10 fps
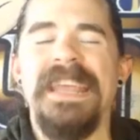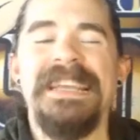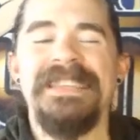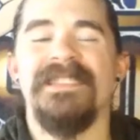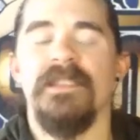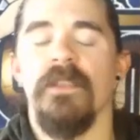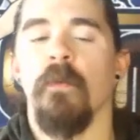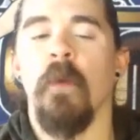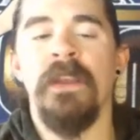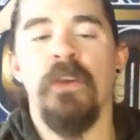is the
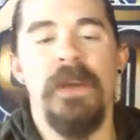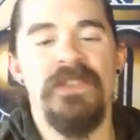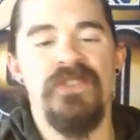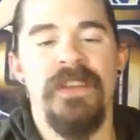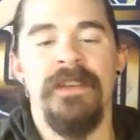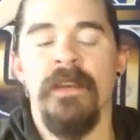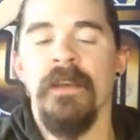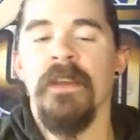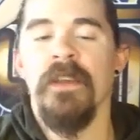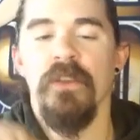one question
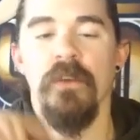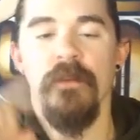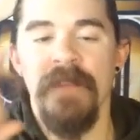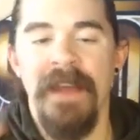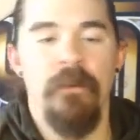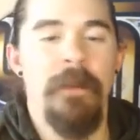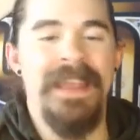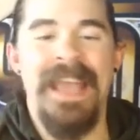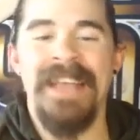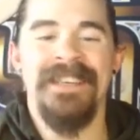you've never
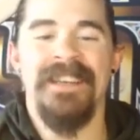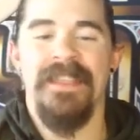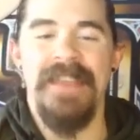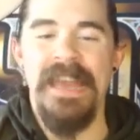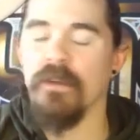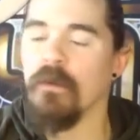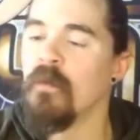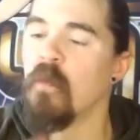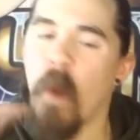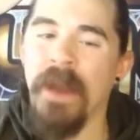been asked that you have
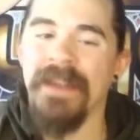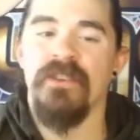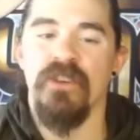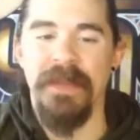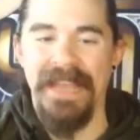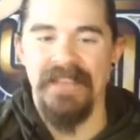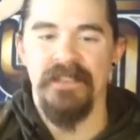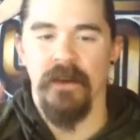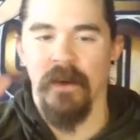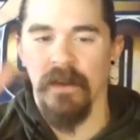wanted to be
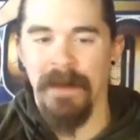asked on a